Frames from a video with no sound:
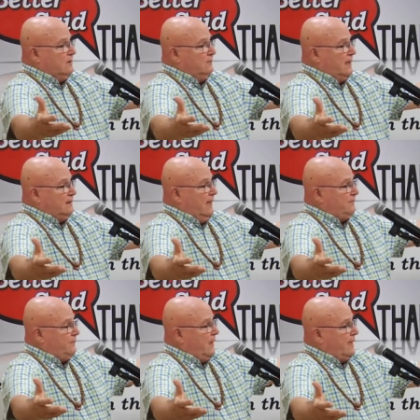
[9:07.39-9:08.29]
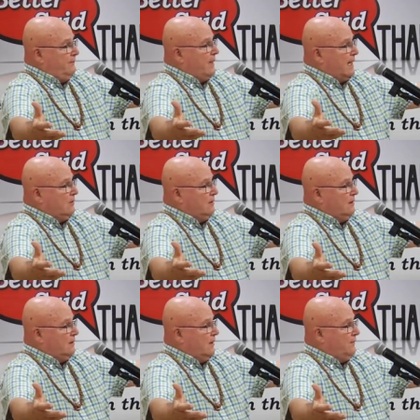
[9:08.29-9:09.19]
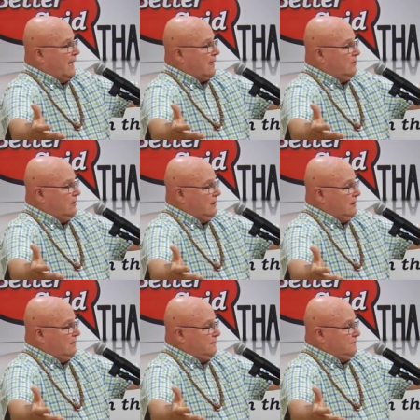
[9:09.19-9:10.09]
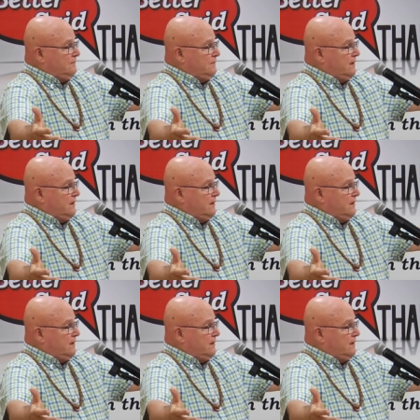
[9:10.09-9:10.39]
on my left by by barrels